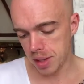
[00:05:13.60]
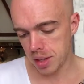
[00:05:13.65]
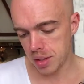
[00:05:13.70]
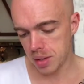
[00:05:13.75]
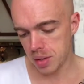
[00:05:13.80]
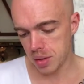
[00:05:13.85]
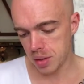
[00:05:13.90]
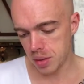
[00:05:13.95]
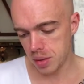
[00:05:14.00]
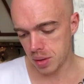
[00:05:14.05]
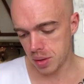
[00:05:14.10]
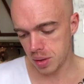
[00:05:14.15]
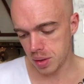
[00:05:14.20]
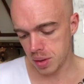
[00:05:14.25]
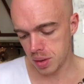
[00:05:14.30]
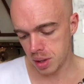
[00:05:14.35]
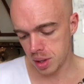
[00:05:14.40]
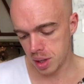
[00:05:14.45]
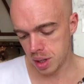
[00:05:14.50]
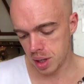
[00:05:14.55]
So
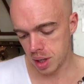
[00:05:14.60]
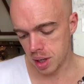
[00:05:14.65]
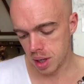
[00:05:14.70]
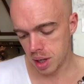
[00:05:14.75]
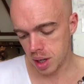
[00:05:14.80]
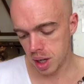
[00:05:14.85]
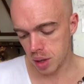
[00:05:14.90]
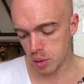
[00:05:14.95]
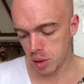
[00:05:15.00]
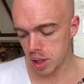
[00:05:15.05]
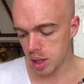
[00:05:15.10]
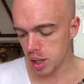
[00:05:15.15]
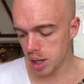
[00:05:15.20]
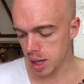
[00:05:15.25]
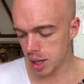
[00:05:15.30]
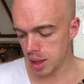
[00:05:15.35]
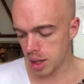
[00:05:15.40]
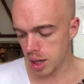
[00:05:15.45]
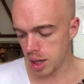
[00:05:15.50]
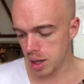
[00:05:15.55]
I really
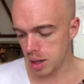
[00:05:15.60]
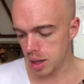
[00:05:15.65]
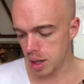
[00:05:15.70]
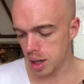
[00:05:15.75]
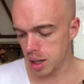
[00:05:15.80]
like that.